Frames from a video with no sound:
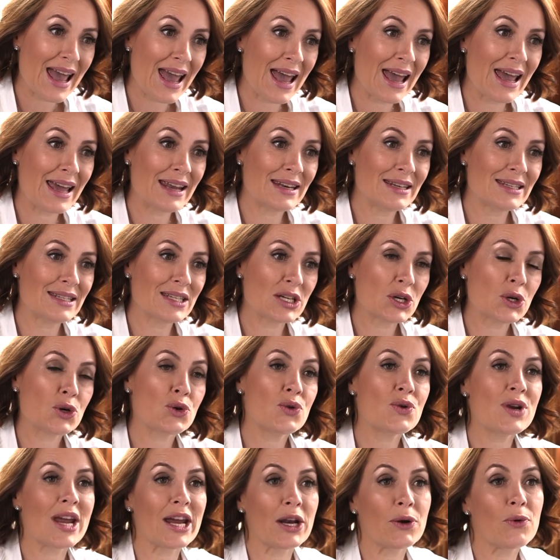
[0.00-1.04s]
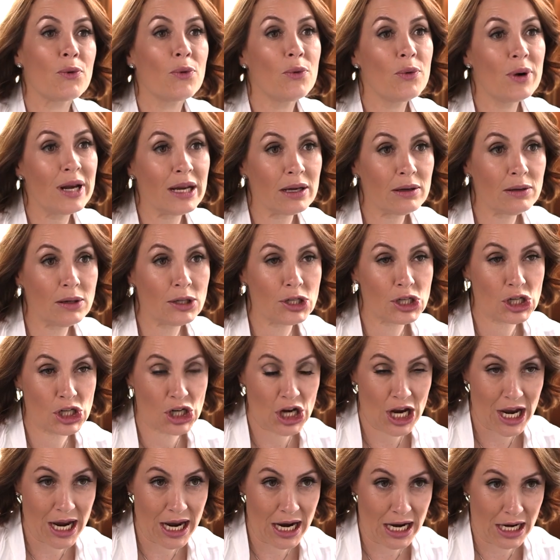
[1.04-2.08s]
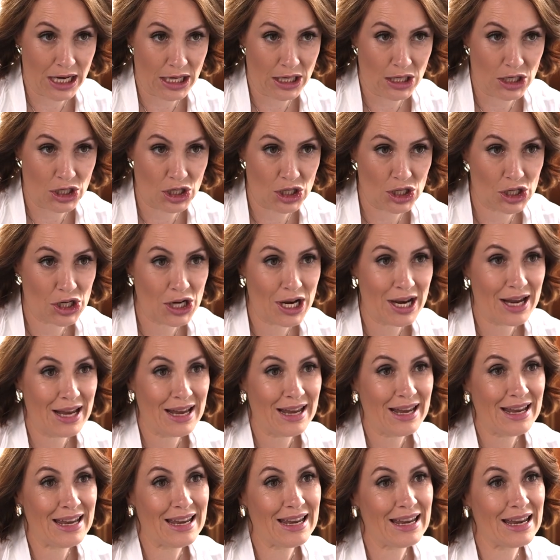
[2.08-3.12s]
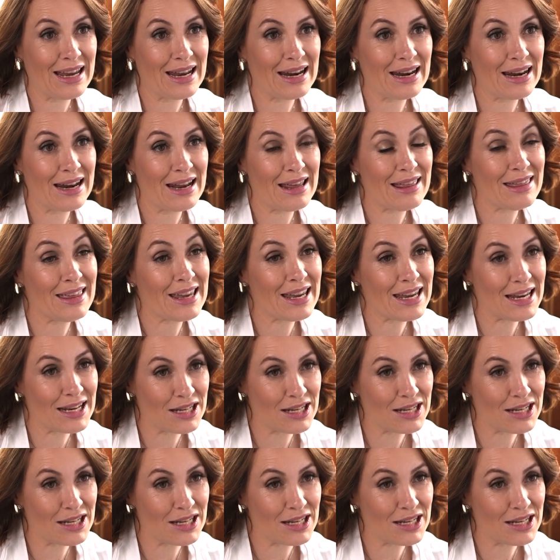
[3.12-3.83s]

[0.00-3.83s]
and create real change in the